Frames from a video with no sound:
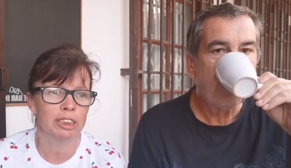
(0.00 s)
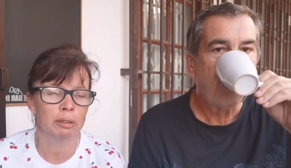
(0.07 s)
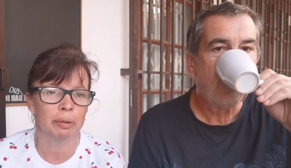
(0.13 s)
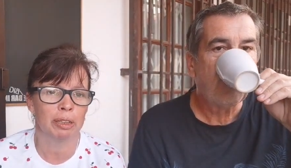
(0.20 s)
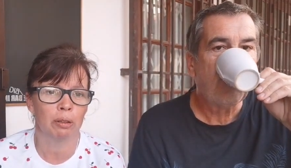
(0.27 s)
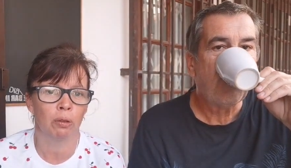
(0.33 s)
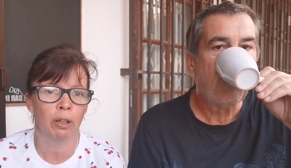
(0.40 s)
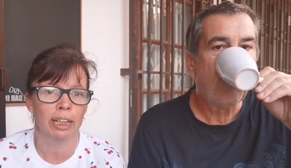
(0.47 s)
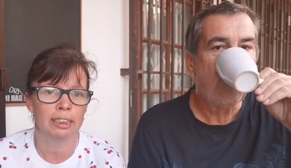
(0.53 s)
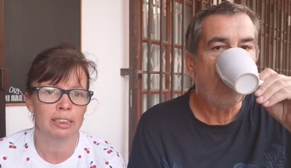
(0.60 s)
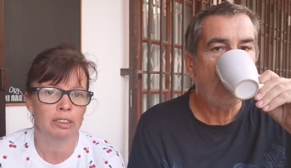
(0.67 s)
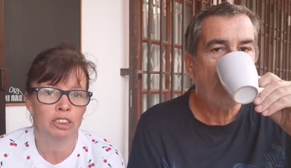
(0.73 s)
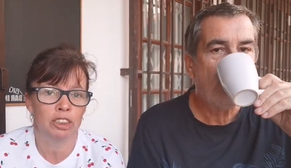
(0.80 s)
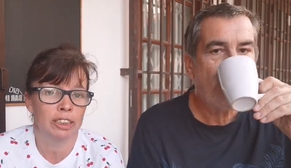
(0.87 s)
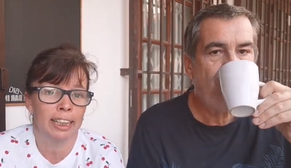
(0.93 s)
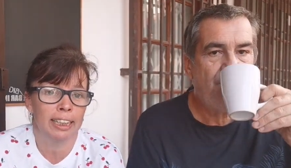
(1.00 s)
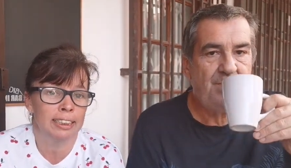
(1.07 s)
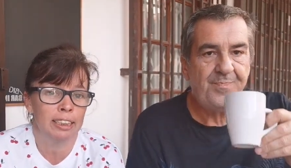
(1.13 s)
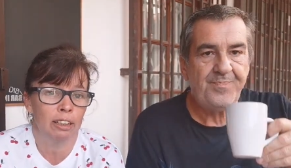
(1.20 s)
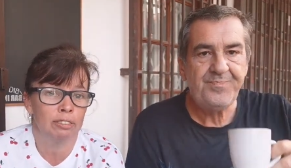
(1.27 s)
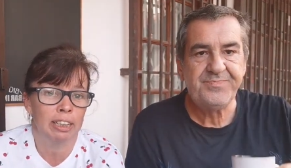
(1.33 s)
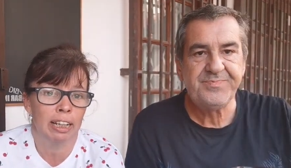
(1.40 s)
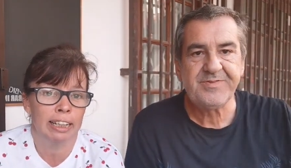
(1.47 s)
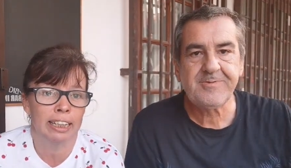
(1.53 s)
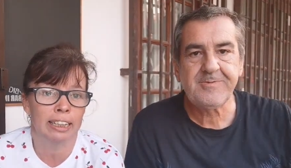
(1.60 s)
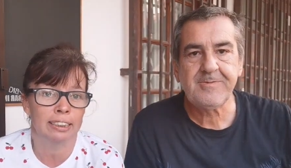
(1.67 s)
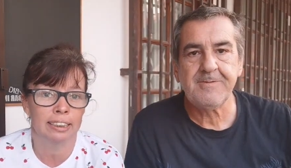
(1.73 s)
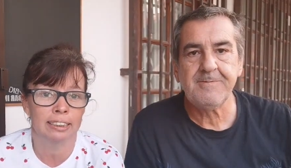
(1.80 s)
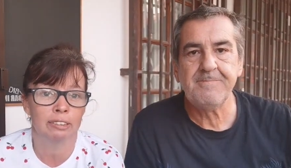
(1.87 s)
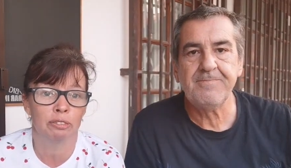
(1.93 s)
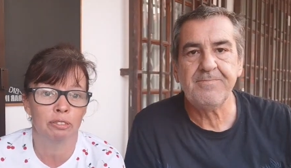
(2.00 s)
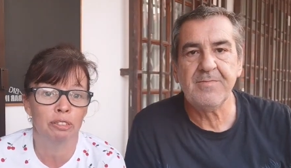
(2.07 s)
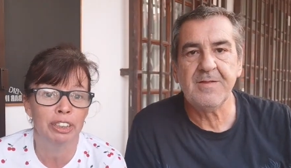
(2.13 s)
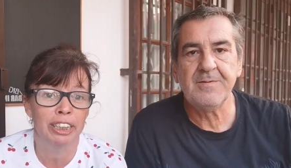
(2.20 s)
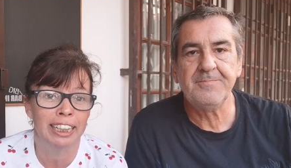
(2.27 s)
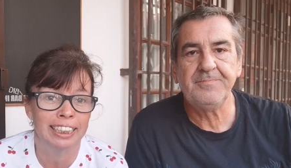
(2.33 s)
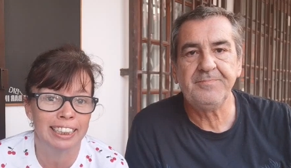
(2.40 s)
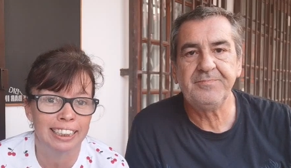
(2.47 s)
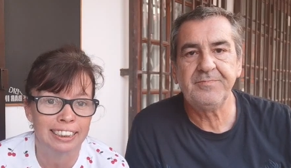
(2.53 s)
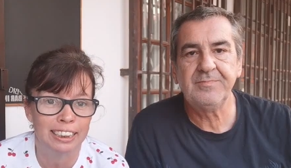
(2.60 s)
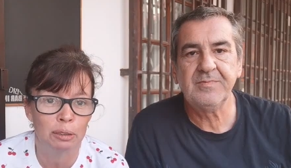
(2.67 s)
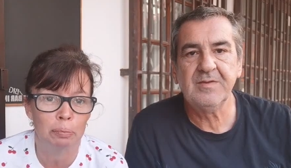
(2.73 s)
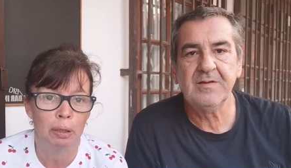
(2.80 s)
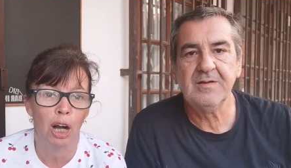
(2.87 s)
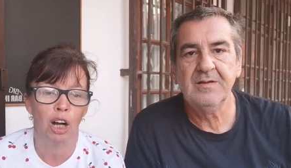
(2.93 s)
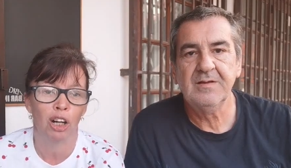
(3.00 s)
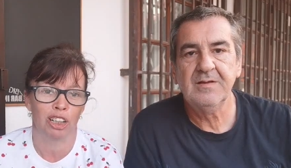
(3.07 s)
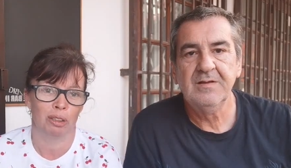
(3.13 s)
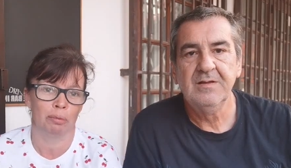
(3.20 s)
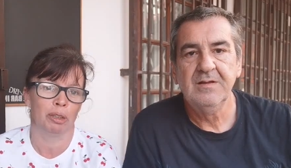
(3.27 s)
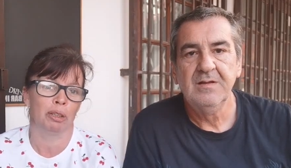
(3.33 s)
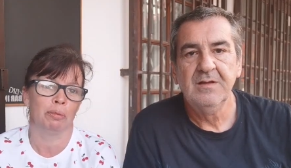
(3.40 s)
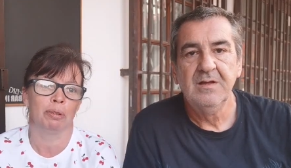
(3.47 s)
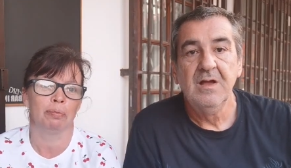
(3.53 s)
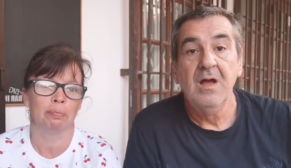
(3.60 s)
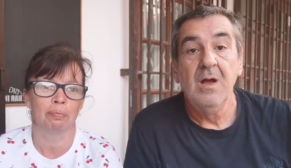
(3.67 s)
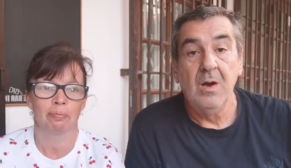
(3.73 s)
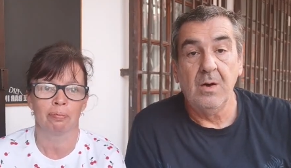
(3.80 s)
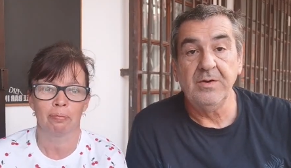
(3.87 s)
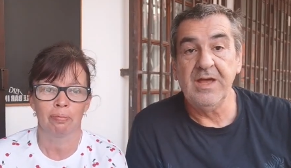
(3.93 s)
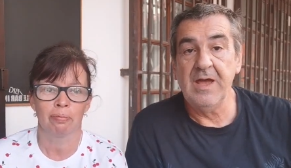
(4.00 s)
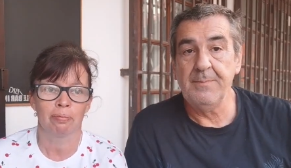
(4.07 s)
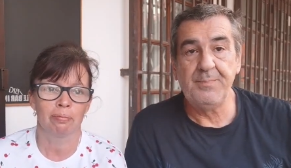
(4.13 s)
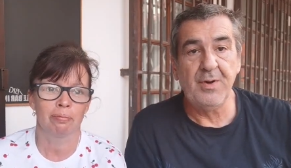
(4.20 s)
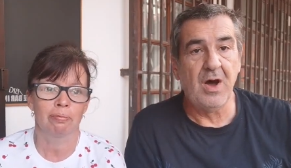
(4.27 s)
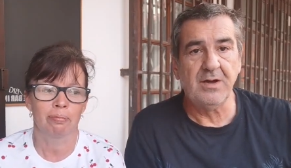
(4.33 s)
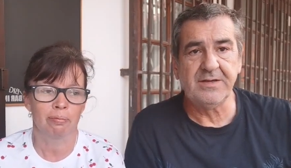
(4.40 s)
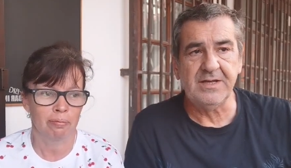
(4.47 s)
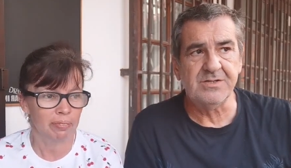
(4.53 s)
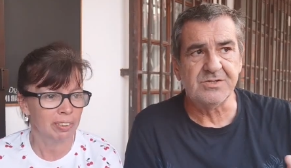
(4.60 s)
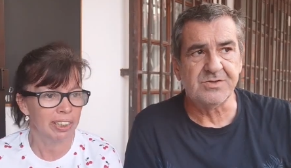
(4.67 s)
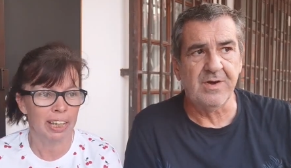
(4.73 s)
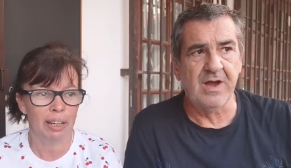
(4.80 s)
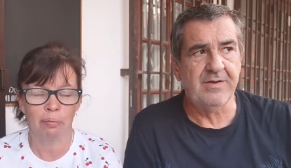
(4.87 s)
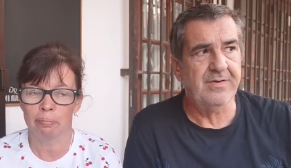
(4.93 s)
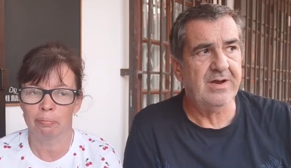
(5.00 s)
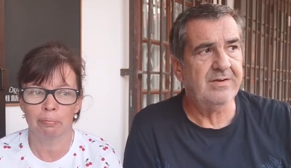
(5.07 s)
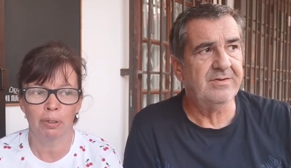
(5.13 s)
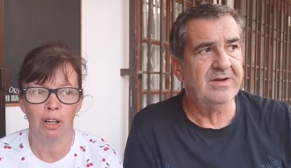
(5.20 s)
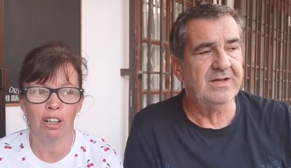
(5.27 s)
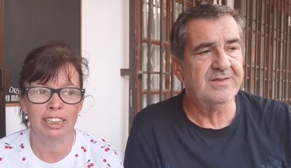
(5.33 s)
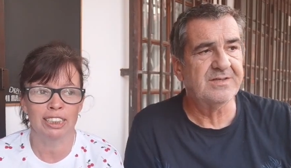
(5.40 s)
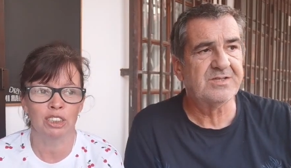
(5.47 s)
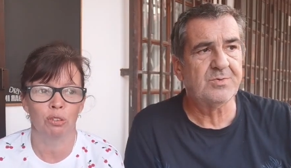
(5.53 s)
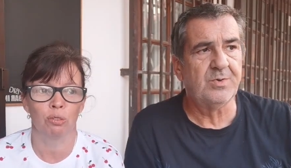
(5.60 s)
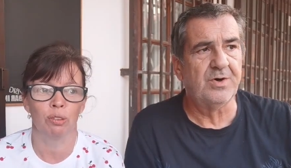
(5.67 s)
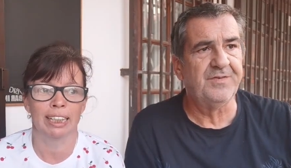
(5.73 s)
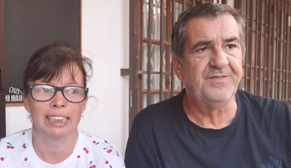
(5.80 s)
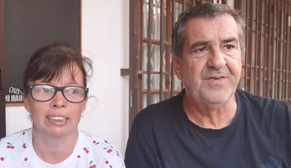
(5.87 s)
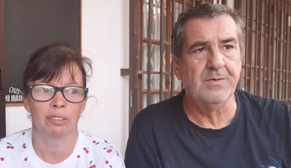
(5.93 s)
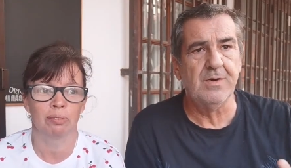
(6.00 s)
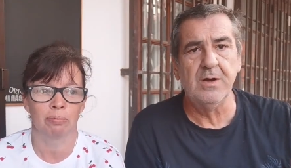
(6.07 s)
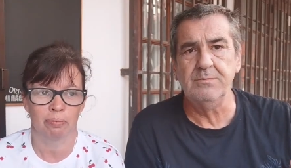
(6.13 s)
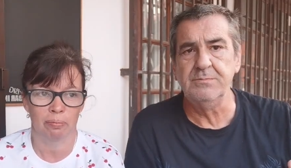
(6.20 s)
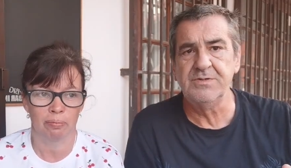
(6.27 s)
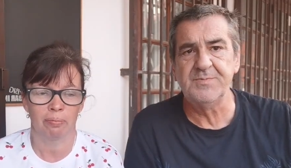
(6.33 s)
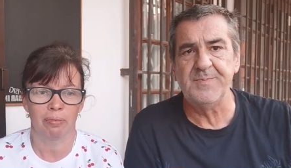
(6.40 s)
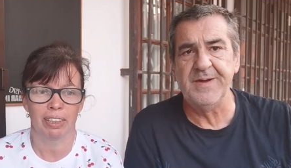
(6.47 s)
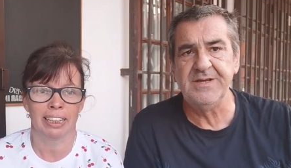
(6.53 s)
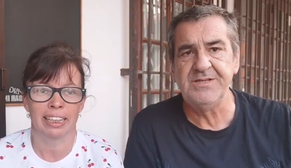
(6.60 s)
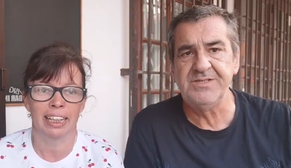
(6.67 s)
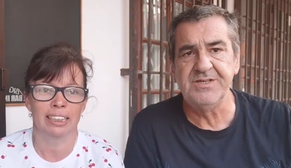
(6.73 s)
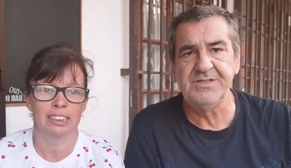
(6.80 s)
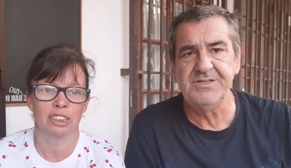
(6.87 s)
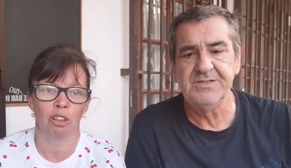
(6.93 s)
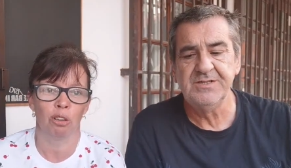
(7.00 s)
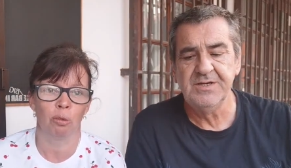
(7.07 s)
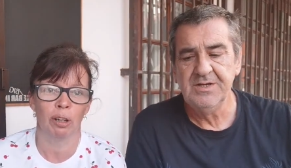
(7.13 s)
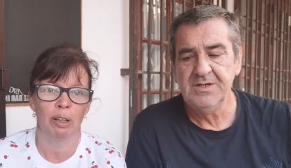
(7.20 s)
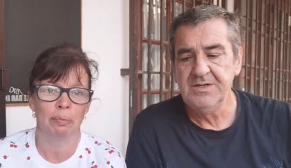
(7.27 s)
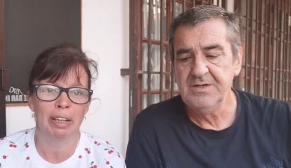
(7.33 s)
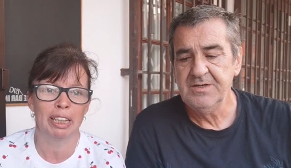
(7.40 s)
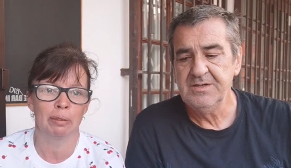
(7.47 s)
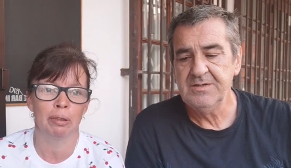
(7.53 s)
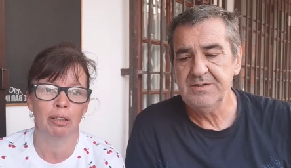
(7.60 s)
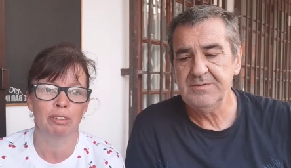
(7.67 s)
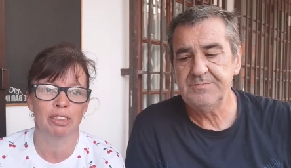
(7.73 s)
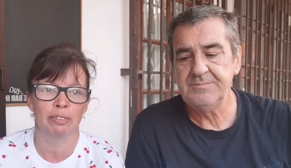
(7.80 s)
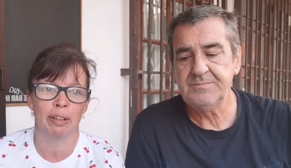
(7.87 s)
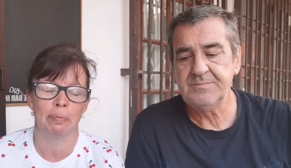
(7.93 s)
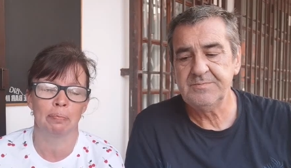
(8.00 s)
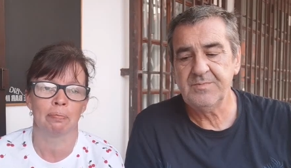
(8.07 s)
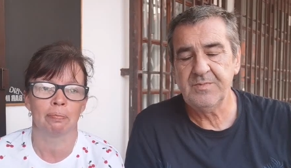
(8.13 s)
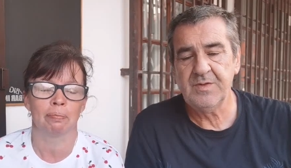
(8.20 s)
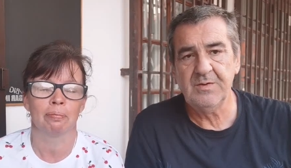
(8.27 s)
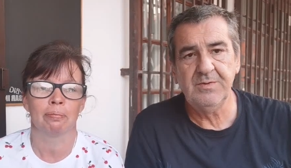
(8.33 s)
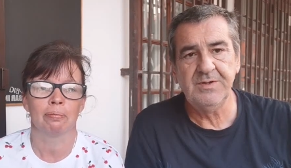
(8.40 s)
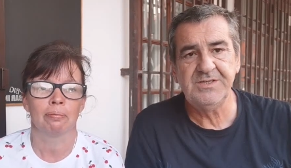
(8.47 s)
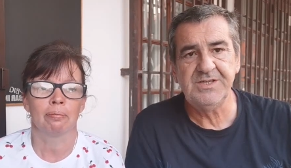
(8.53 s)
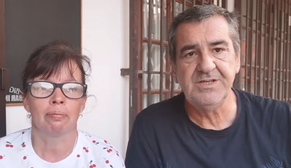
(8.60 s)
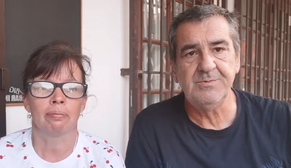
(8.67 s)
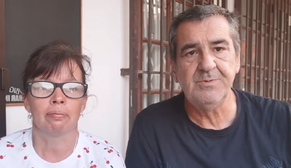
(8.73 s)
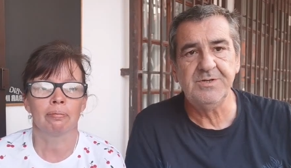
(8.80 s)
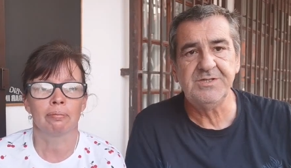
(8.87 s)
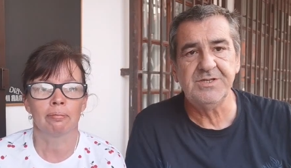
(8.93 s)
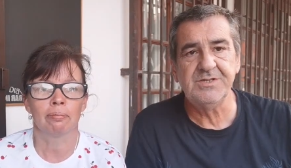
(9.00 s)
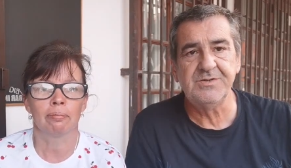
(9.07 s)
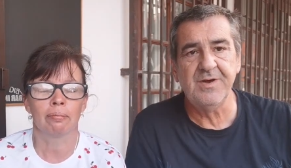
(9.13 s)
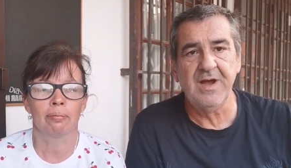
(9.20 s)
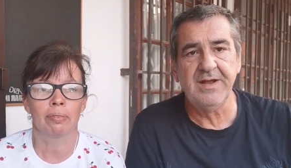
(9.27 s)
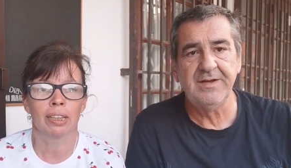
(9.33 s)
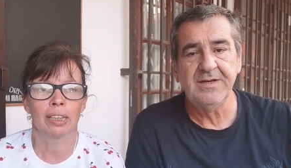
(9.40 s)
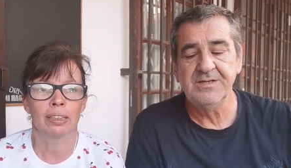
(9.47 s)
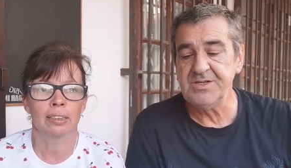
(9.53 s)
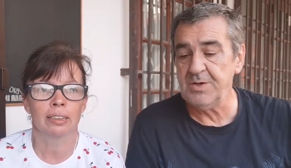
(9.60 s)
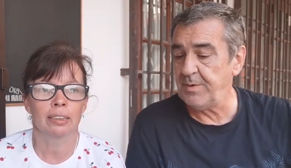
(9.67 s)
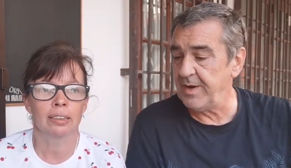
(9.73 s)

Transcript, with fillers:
Speaker 1: is a bit quiet Get yourself down here because it's really easy to park at the moment.
Speaker 2: Oh yeah, parking's yeah, great round parking's here. There's quite a few open spaces. Yeah, so
Speaker 1: uh, make the most of it.
Speaker 2: Which is, which is great. So